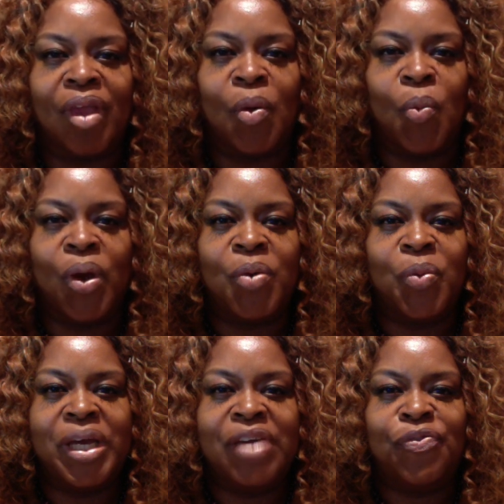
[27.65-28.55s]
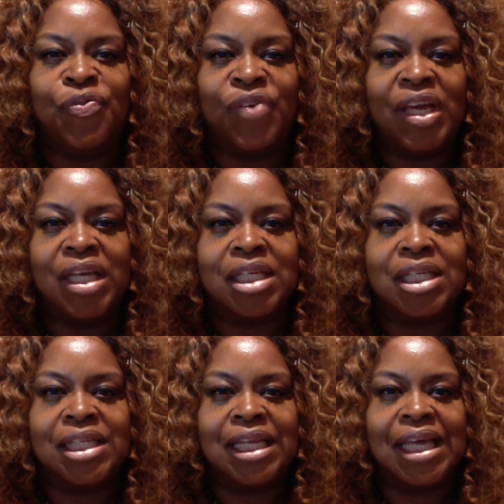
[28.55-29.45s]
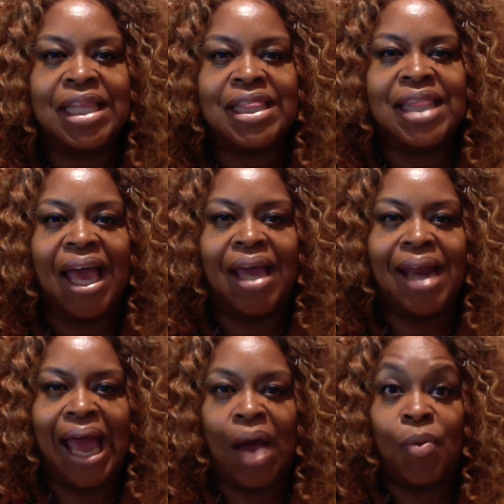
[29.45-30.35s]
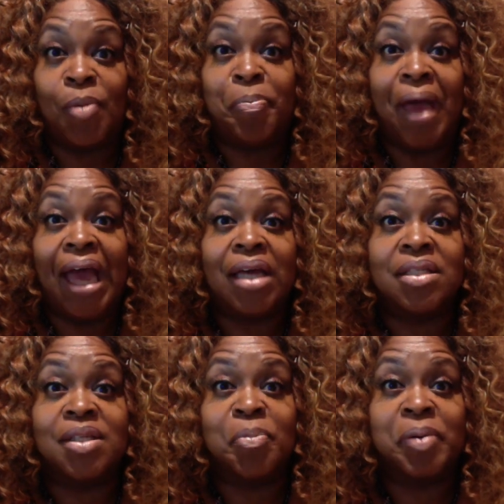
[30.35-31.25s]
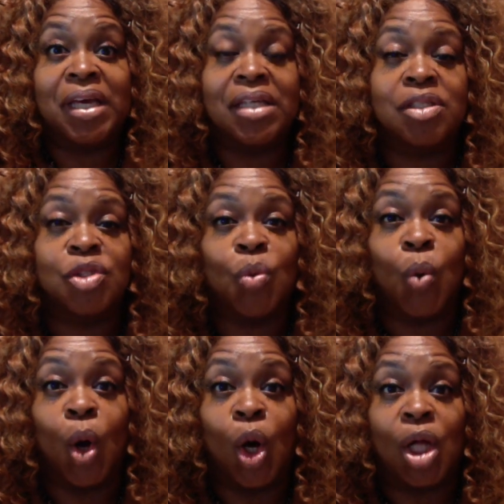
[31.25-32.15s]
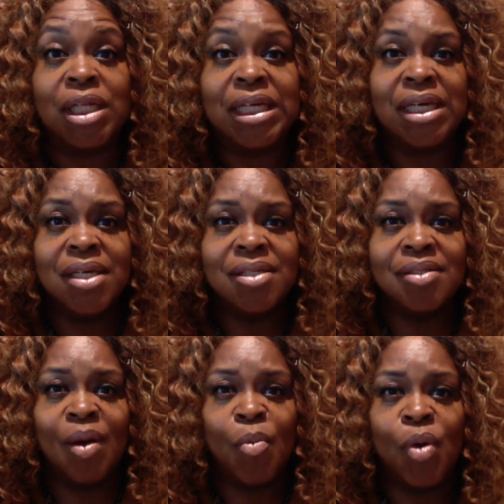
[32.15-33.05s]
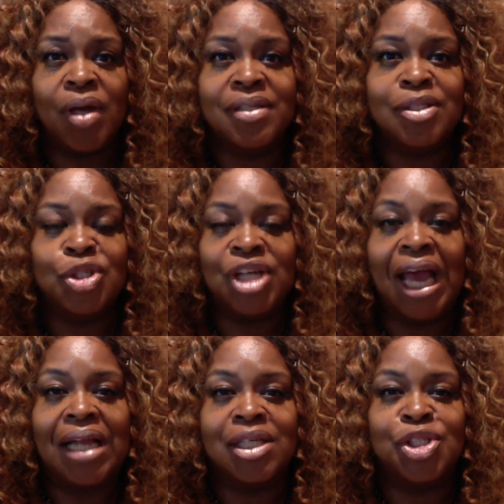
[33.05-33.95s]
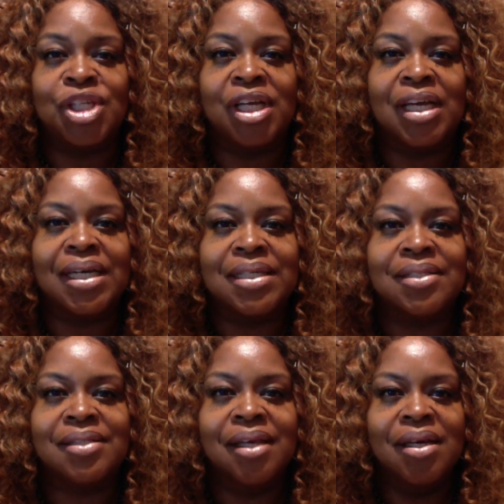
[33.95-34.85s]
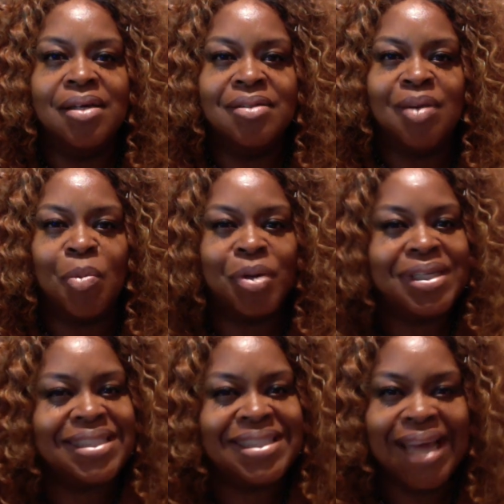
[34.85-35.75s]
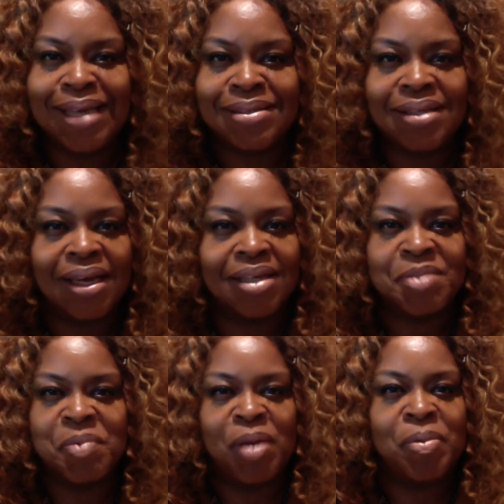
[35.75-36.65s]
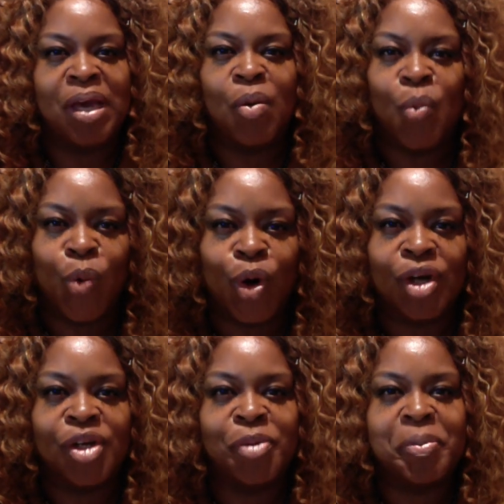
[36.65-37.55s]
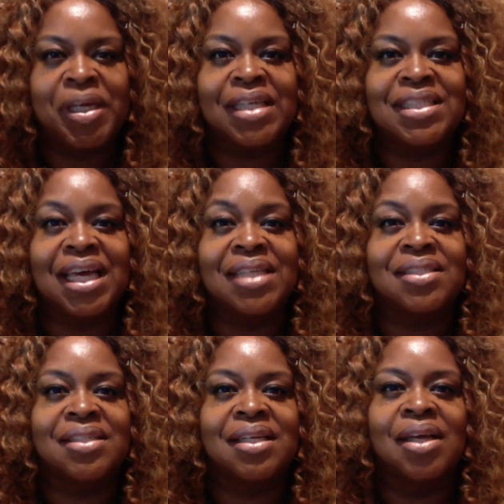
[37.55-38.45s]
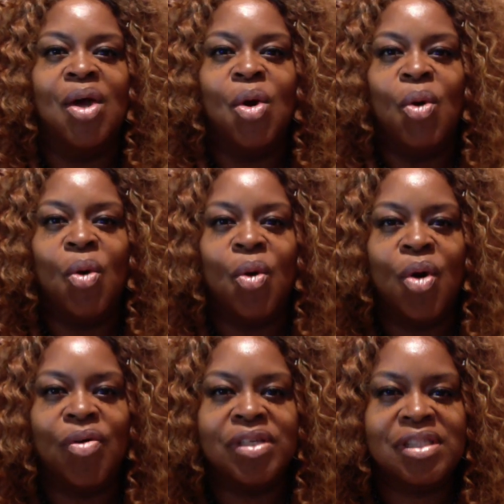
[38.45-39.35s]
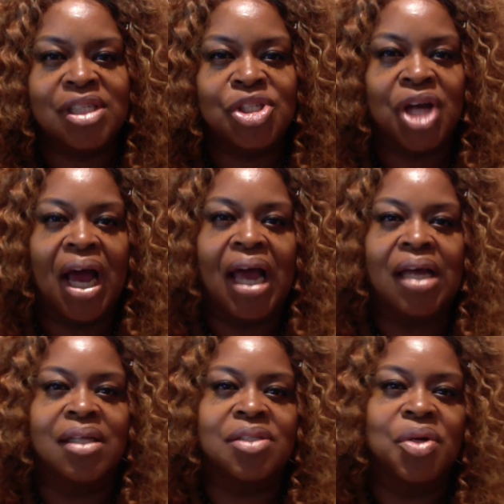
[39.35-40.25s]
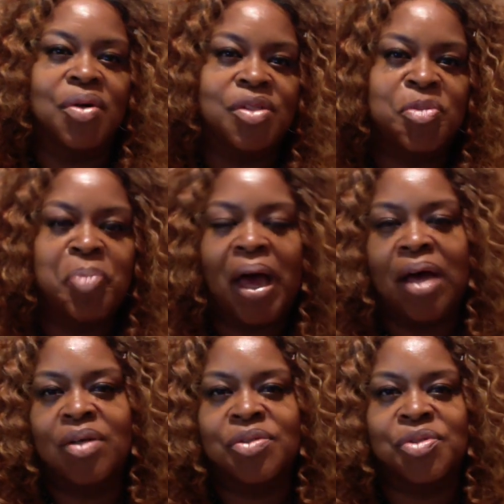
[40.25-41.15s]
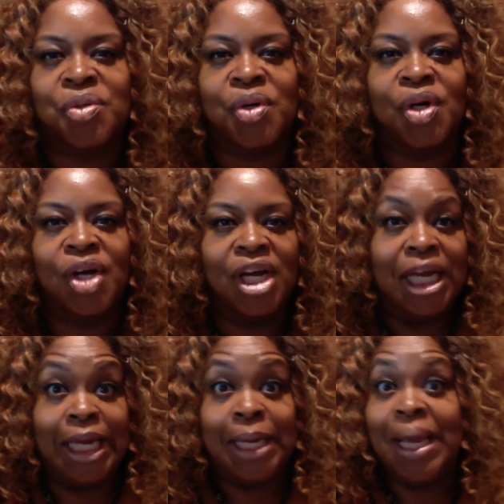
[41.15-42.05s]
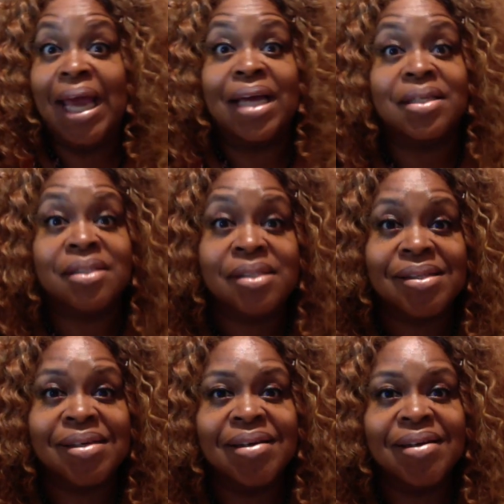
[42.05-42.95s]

when we feel that our back is up against a wall. Someone is challenging us. Someone is testing us. Maybe at work you're being tested, or it's a child or a spouse or an ex